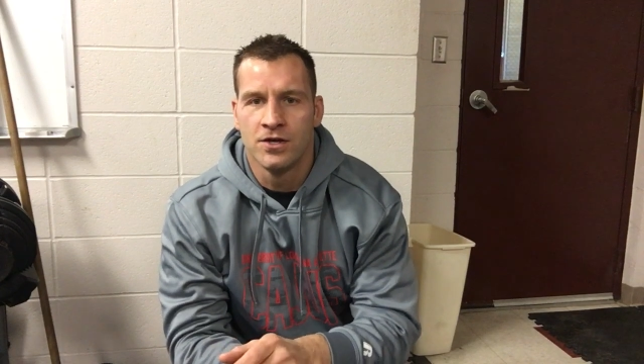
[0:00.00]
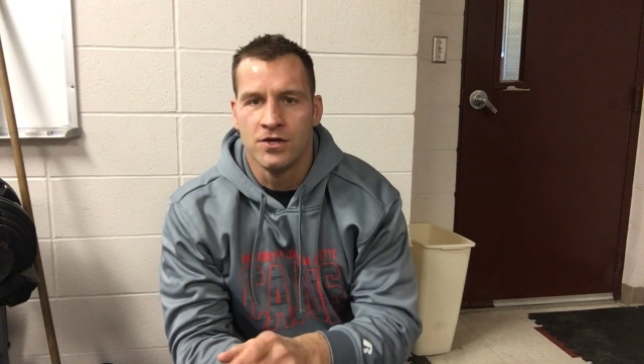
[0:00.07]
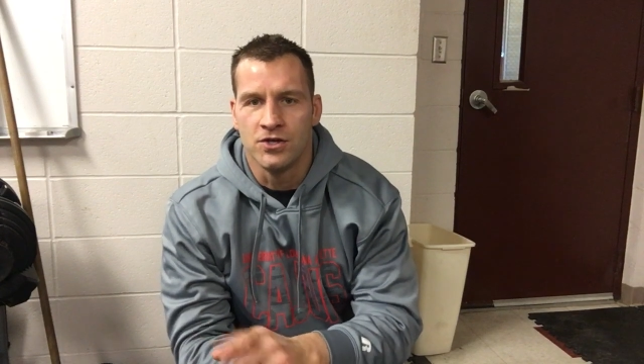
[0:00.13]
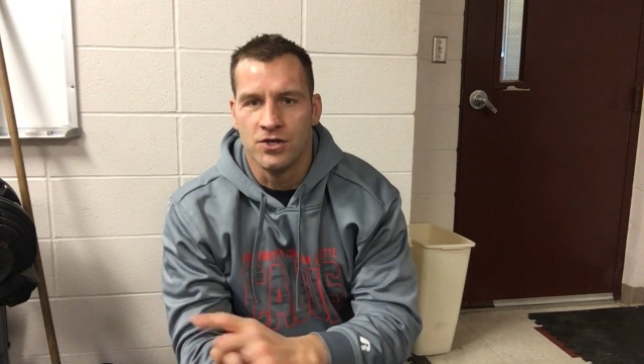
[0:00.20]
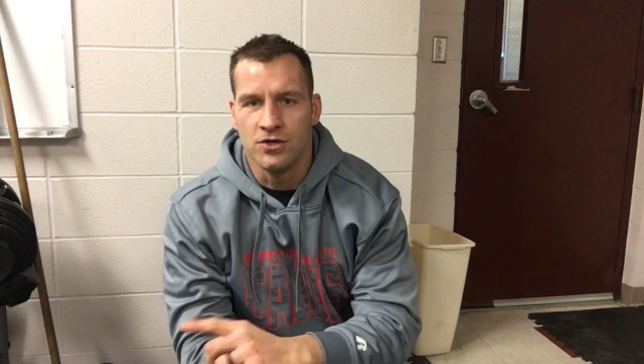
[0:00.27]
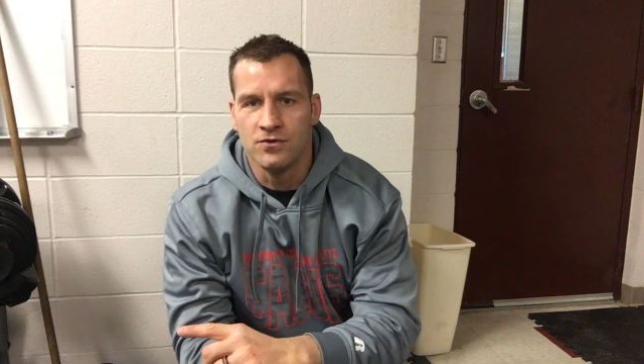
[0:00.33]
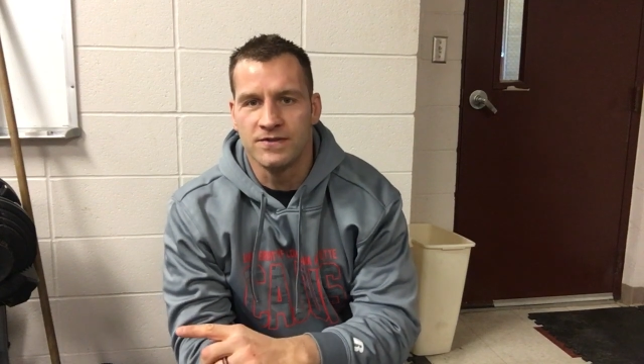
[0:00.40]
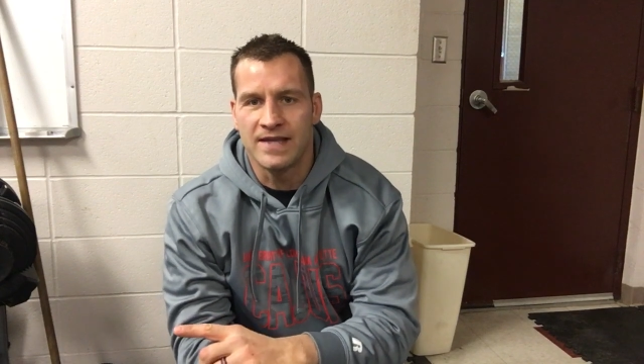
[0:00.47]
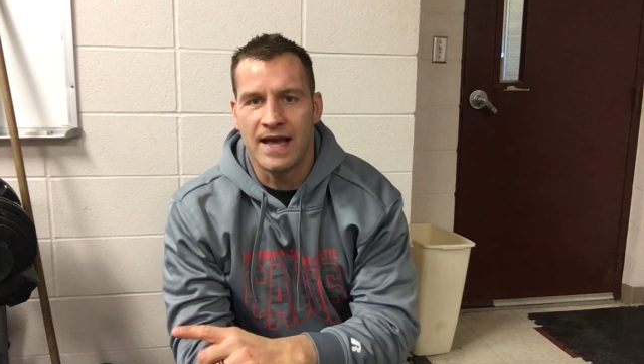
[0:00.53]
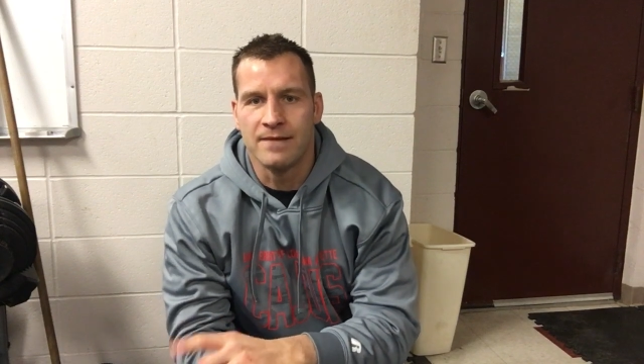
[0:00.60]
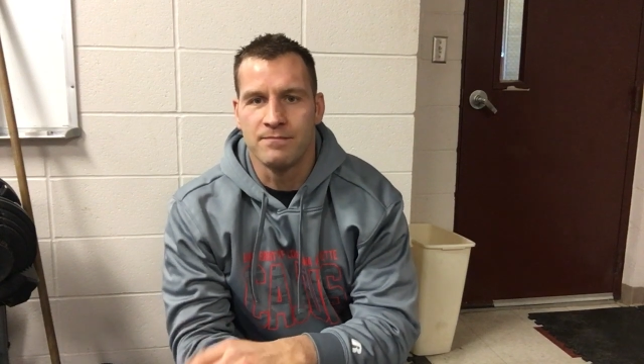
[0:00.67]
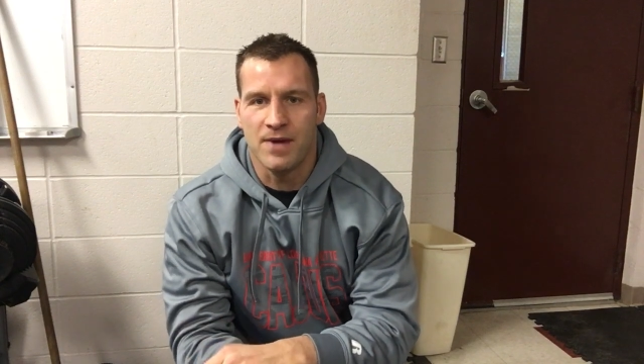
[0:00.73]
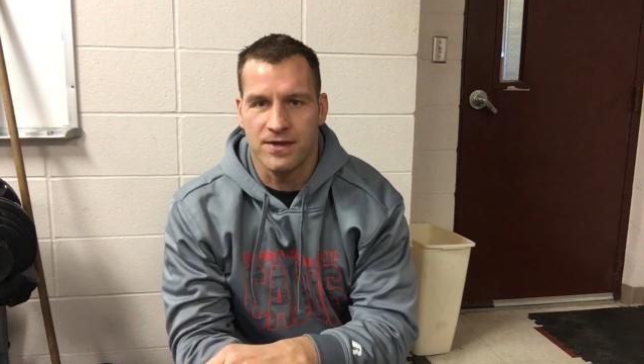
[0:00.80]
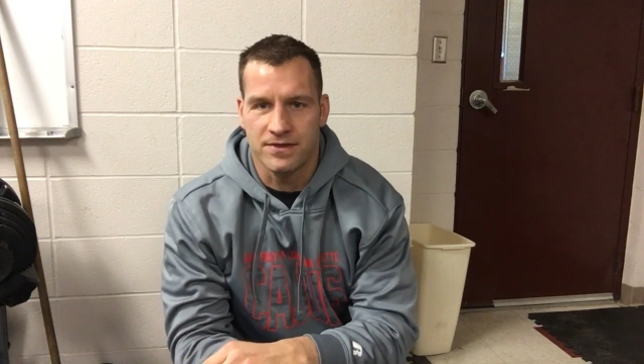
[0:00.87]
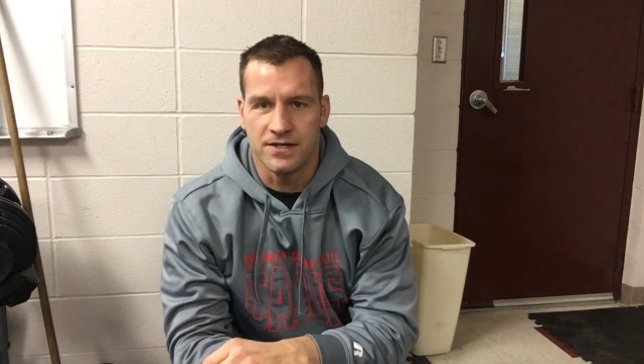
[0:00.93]
use that
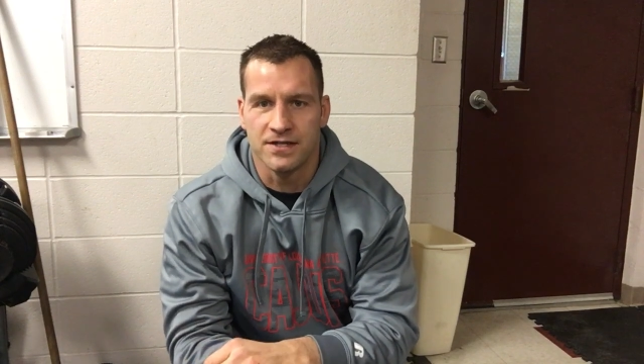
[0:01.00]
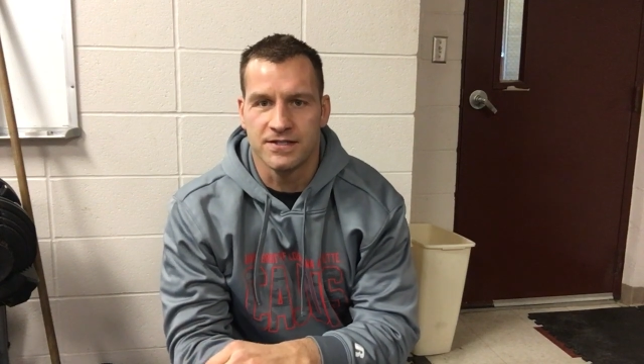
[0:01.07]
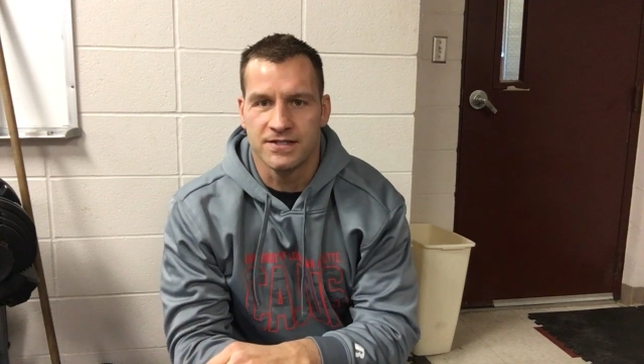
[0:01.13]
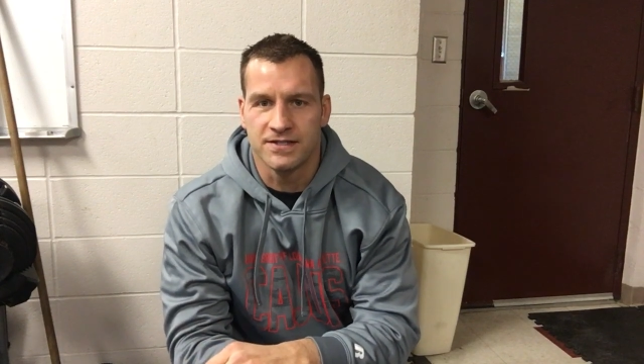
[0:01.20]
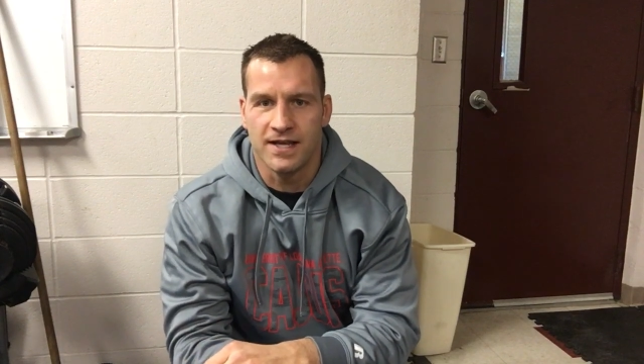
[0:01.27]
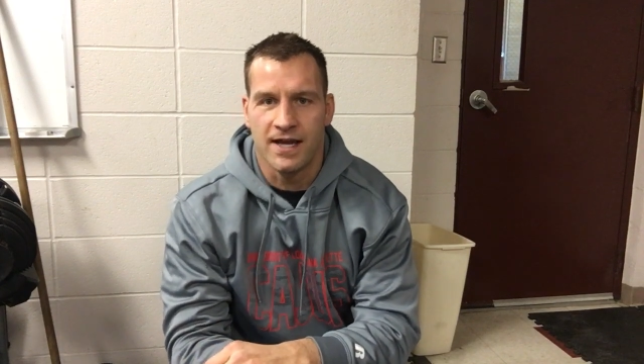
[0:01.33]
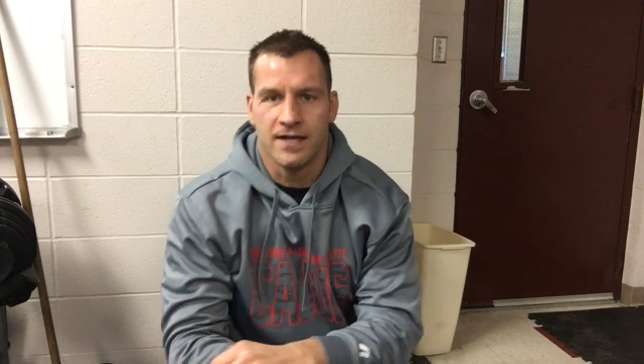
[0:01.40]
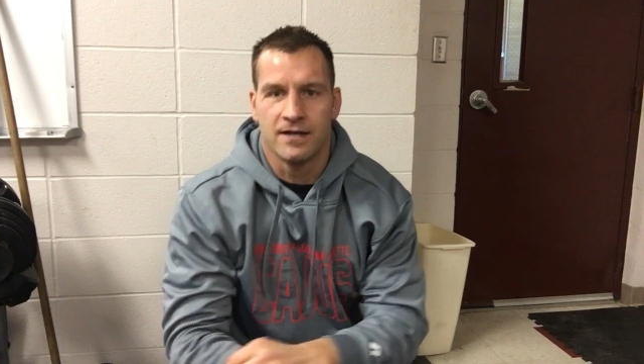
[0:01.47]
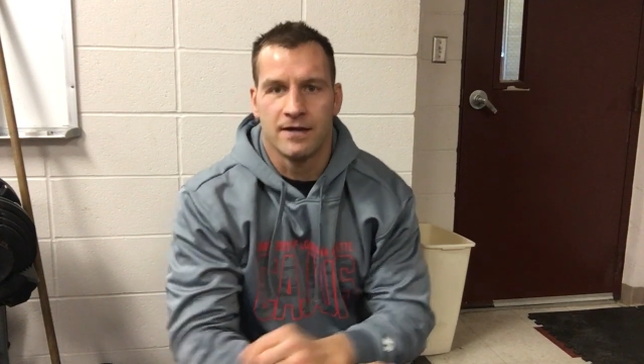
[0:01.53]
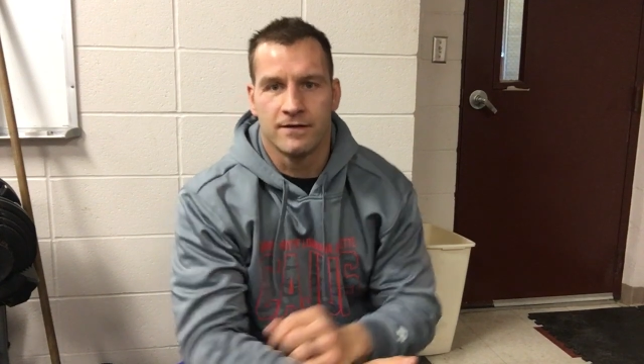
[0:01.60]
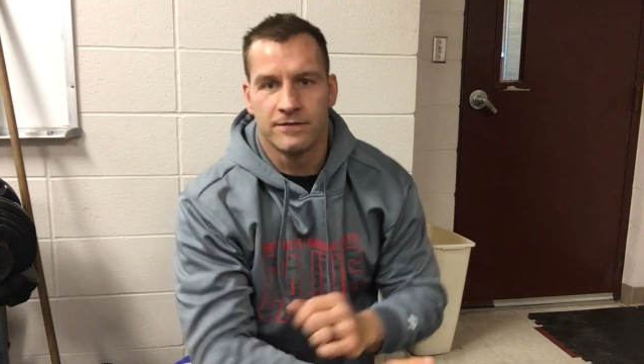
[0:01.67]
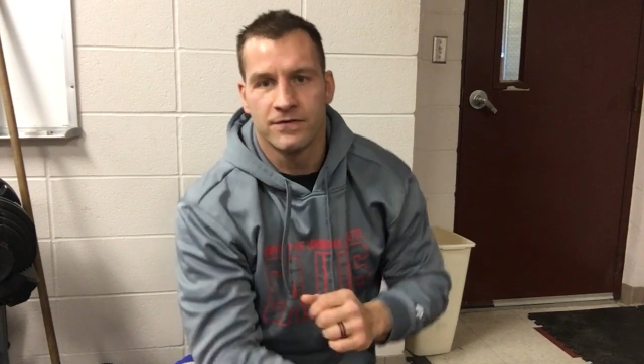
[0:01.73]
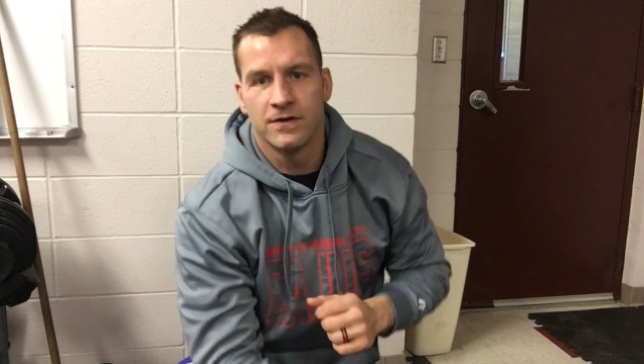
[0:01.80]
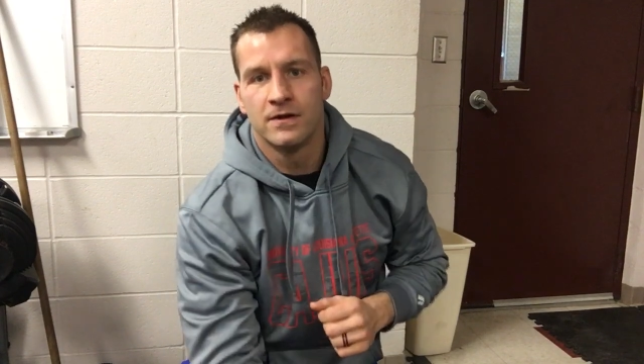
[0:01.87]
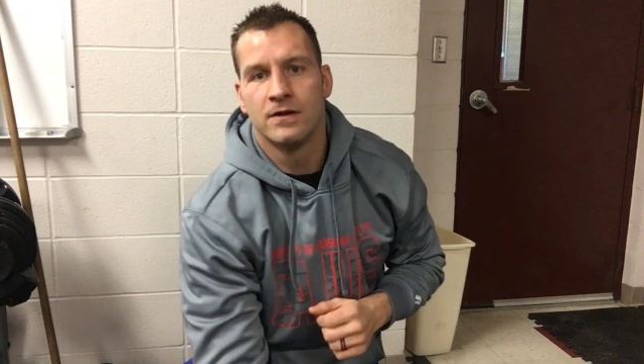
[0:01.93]
method instead of